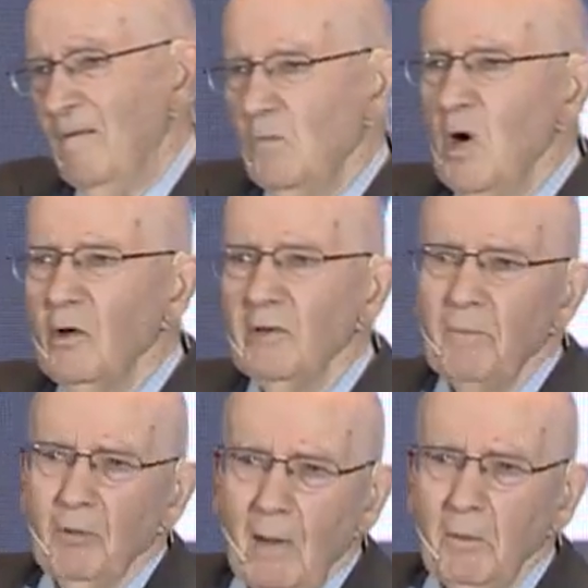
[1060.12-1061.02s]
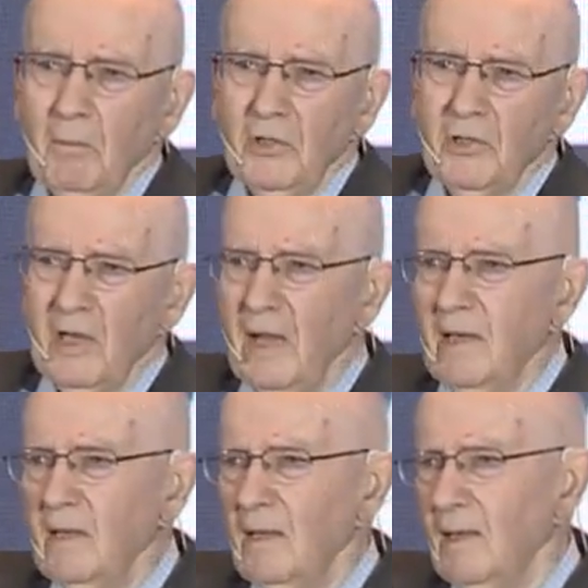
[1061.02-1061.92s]
Well, they probably say
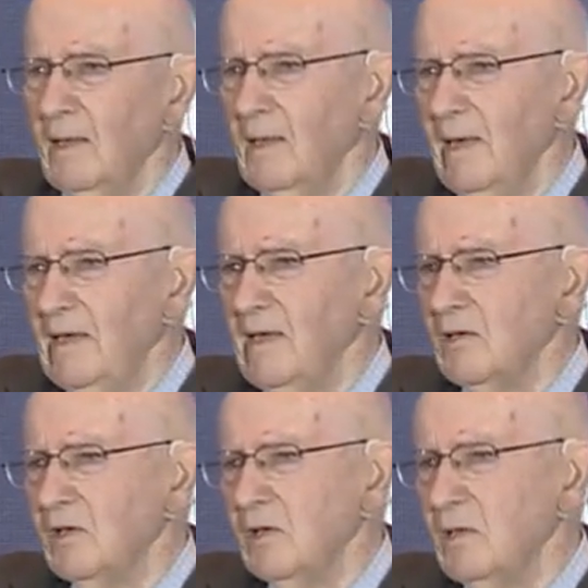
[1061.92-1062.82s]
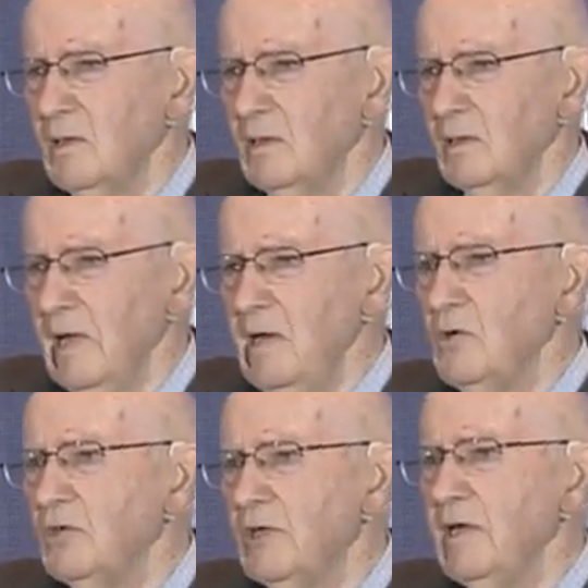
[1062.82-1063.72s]
he
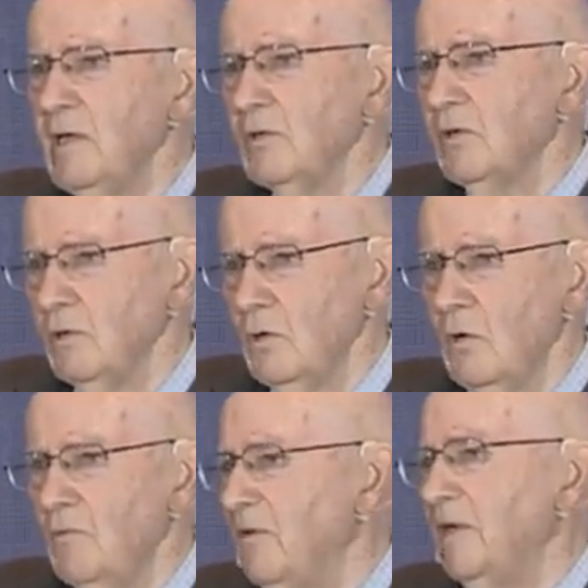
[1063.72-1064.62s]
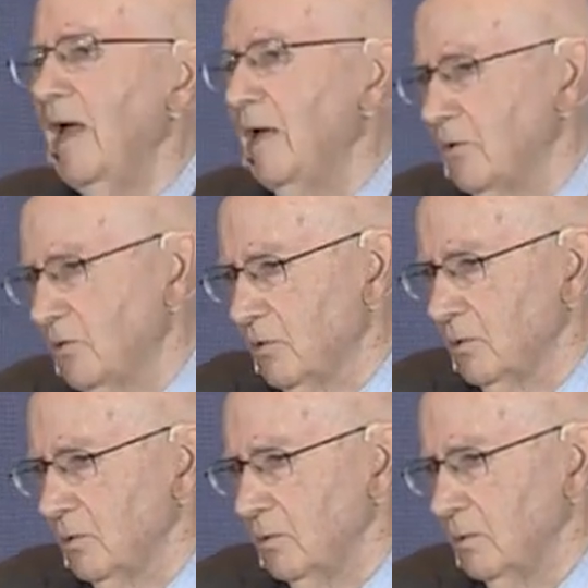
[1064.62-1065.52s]
or she doesn't know finance
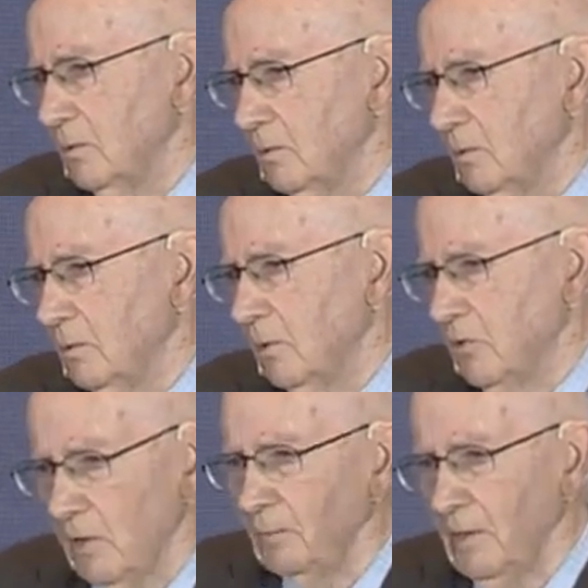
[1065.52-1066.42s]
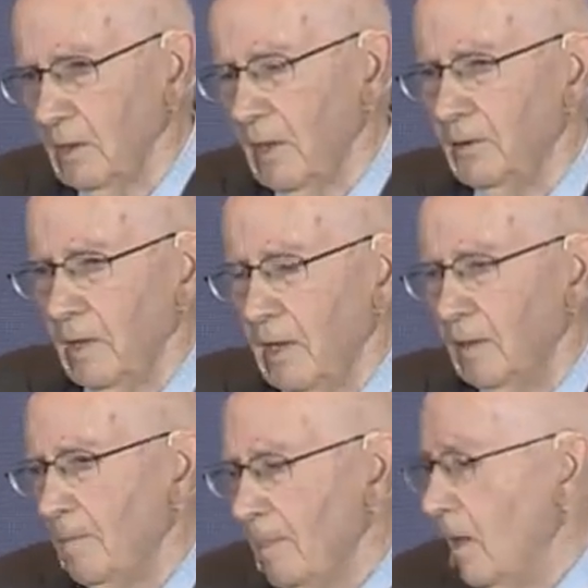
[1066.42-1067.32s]
or something like that.
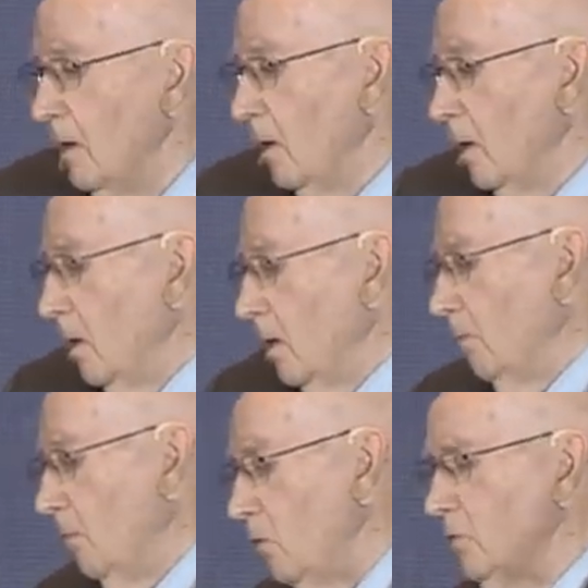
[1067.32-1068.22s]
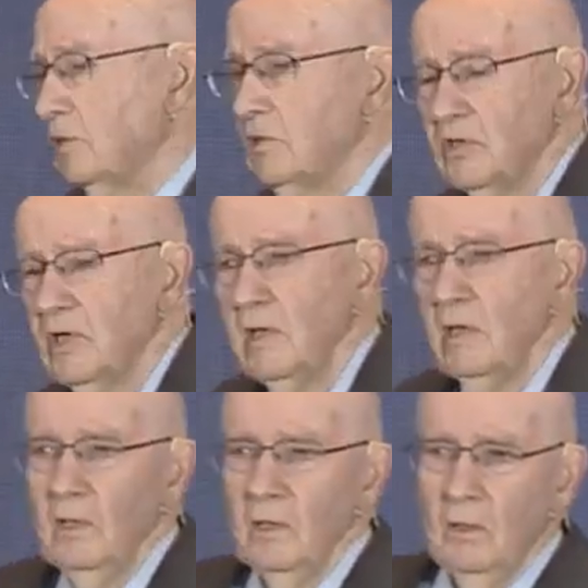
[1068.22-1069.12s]
Most
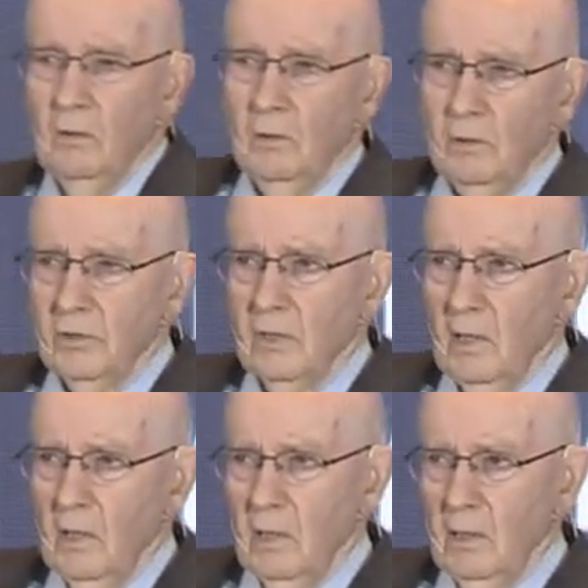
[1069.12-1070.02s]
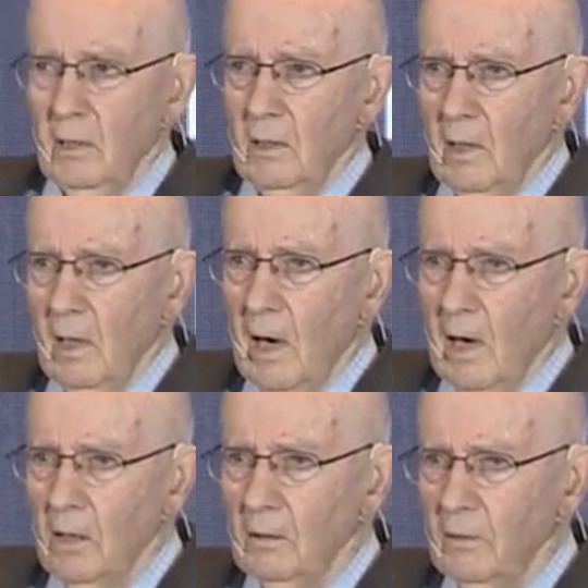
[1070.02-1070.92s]
CEOs
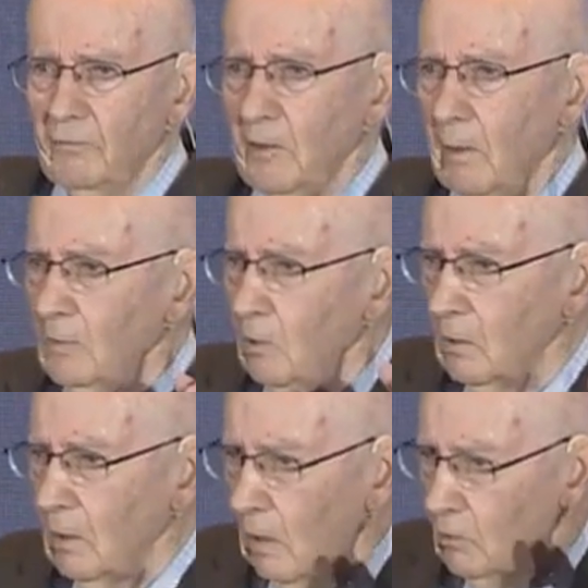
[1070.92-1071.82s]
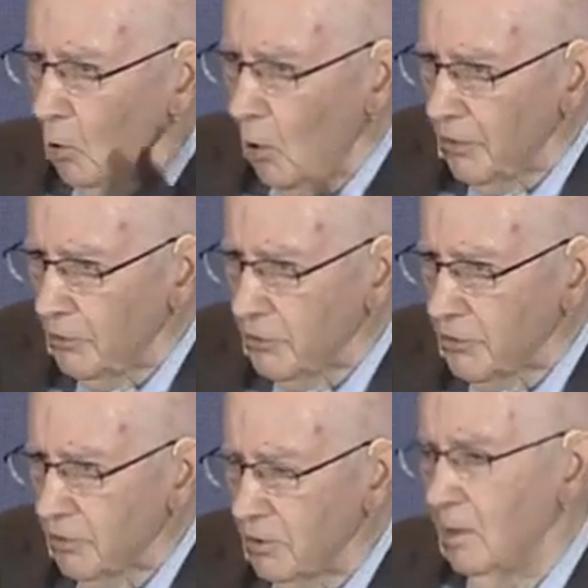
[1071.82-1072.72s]
are
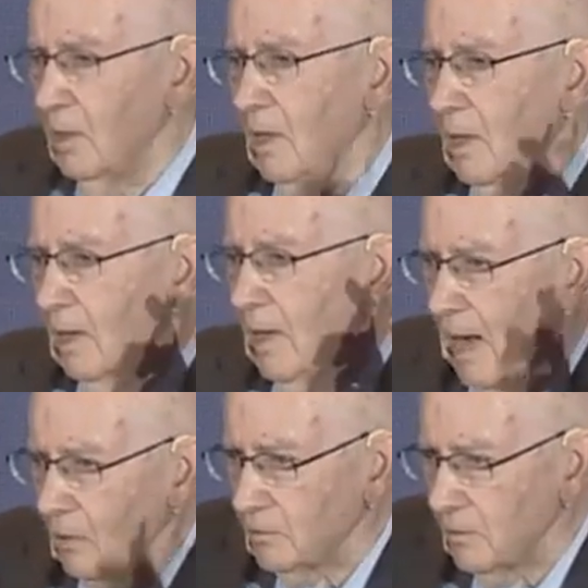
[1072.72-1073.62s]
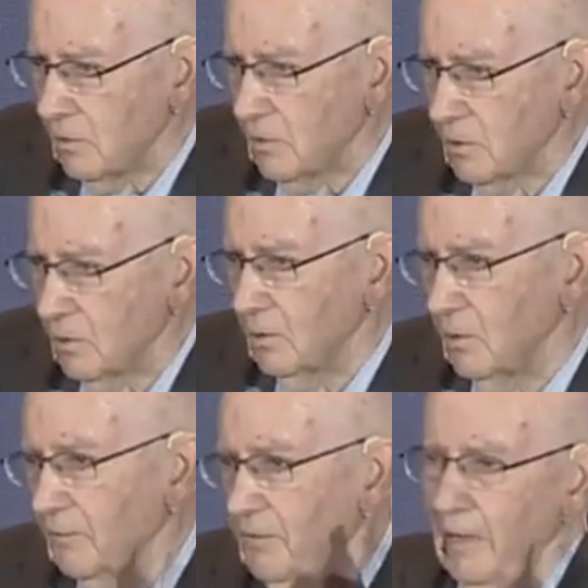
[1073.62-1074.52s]
lawyers, accountants,
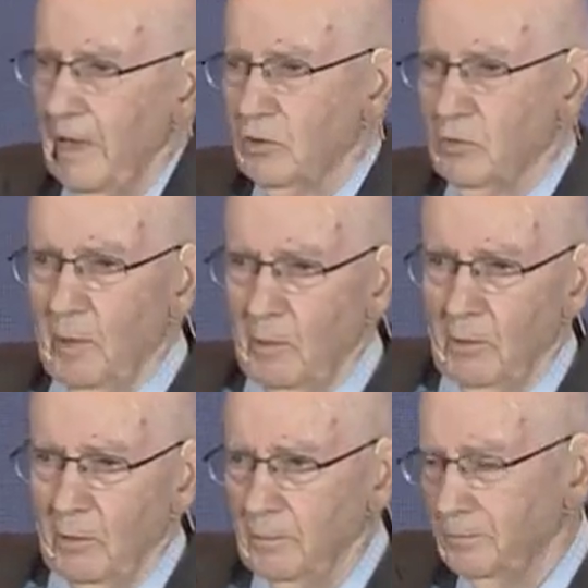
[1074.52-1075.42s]
or finance people.